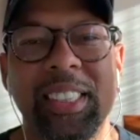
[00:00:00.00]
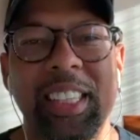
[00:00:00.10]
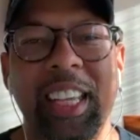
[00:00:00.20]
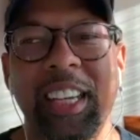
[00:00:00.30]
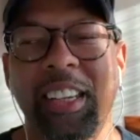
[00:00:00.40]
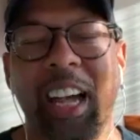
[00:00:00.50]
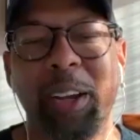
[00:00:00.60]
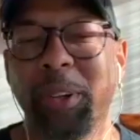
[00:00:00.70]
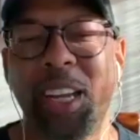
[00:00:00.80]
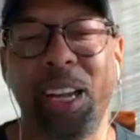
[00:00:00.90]
Yeah. I
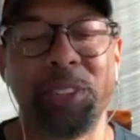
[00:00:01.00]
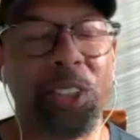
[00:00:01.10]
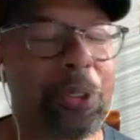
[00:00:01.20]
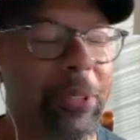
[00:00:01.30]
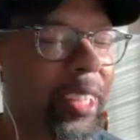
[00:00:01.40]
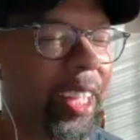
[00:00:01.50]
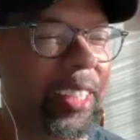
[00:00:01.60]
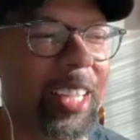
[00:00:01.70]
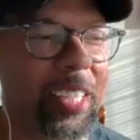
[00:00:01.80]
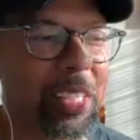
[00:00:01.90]
would have to do it like
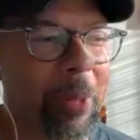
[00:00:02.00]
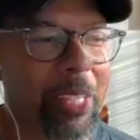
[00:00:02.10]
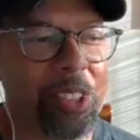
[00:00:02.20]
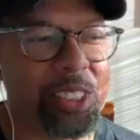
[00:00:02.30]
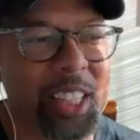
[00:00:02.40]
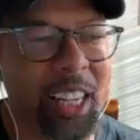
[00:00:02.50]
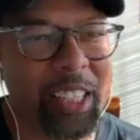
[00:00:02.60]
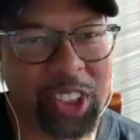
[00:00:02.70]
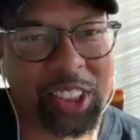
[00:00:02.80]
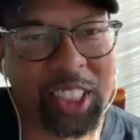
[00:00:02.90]
documentary style,
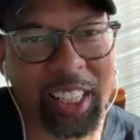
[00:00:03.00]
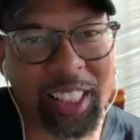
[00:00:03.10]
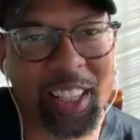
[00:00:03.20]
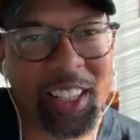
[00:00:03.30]
just like